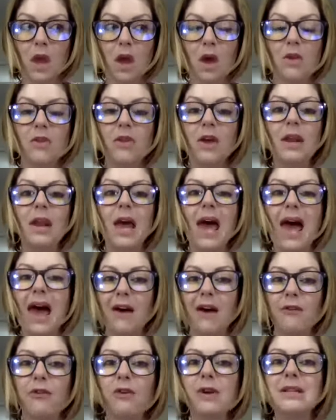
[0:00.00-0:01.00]
then
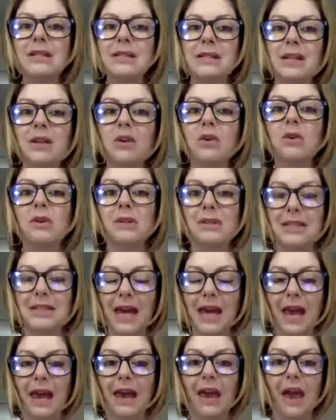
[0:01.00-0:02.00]
every single
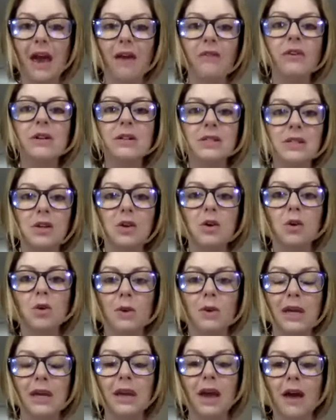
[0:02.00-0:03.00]
day, every single week,